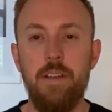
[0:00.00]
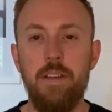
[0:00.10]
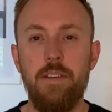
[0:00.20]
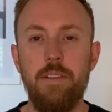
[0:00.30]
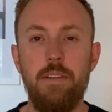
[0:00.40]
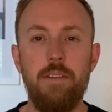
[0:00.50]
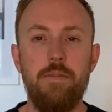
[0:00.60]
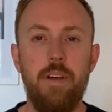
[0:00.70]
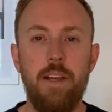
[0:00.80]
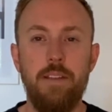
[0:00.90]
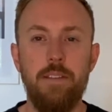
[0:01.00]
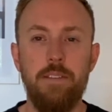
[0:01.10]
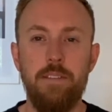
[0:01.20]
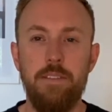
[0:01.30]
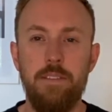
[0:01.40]
So the
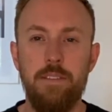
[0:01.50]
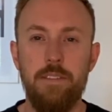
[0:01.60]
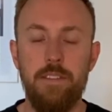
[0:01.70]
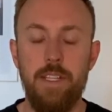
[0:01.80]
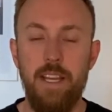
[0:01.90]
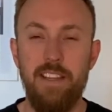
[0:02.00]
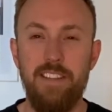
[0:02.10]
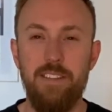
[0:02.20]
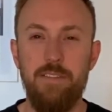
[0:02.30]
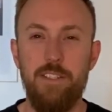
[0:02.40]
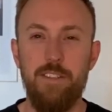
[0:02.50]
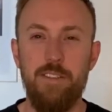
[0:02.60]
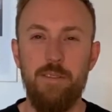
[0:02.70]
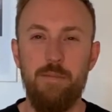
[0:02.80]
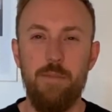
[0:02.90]
final stage of this
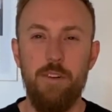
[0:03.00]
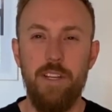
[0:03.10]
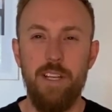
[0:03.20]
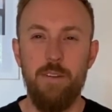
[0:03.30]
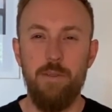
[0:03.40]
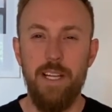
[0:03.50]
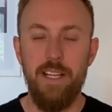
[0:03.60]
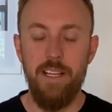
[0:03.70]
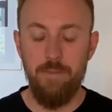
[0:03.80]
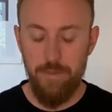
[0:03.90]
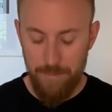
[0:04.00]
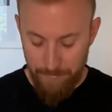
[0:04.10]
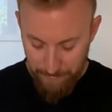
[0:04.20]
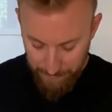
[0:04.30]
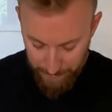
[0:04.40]
morning wake up,
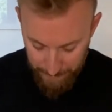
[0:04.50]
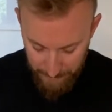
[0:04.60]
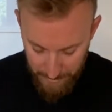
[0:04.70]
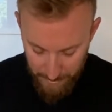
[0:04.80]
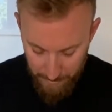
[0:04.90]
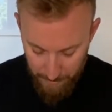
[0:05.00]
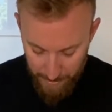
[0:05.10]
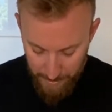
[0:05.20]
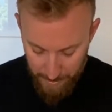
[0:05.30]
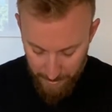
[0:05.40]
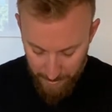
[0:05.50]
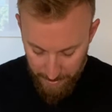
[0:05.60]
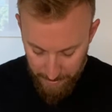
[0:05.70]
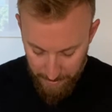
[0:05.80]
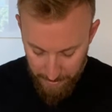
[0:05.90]
we are going
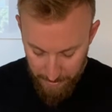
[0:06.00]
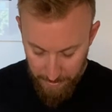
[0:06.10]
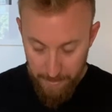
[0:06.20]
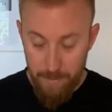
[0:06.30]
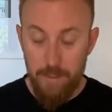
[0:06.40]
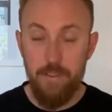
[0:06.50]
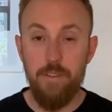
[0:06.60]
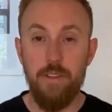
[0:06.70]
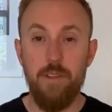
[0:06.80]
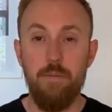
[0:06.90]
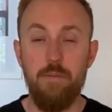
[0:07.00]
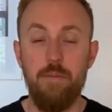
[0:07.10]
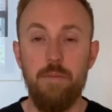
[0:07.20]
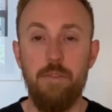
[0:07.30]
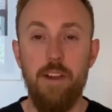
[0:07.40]
to do some
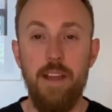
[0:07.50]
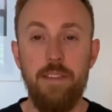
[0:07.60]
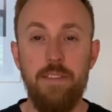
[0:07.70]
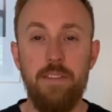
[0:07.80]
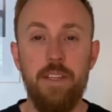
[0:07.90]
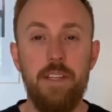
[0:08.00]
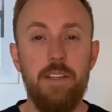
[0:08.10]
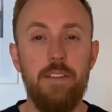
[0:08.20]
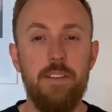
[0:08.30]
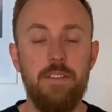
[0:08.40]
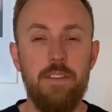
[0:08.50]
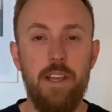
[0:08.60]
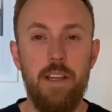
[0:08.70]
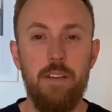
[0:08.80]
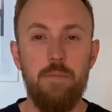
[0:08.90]
breaths just to
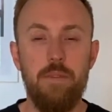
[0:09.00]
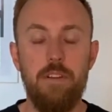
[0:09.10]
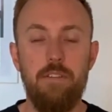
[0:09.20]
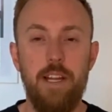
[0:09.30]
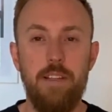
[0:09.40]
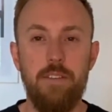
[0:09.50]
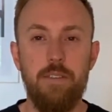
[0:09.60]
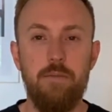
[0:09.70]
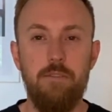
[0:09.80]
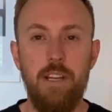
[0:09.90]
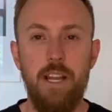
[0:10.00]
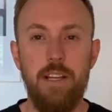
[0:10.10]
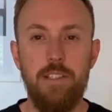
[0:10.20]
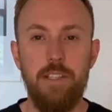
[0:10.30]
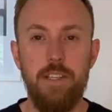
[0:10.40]
help create some
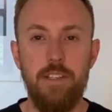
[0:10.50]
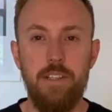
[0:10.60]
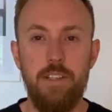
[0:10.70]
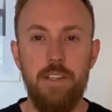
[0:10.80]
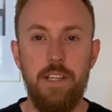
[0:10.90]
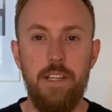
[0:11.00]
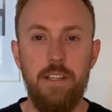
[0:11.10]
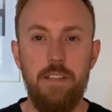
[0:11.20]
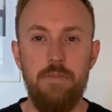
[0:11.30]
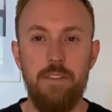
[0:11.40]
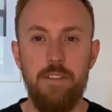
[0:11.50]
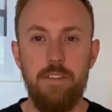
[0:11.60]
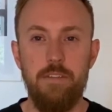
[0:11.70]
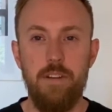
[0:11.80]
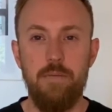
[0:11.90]
relaxation in the
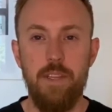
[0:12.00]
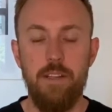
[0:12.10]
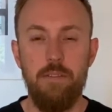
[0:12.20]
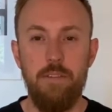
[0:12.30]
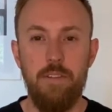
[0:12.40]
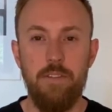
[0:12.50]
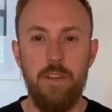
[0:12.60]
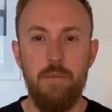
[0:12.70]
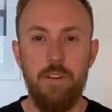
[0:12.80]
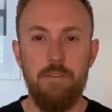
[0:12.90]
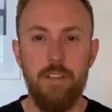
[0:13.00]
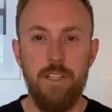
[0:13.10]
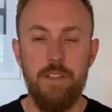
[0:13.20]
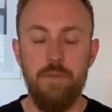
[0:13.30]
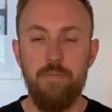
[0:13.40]
viscera, in all the stomach
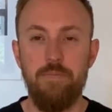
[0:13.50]
region.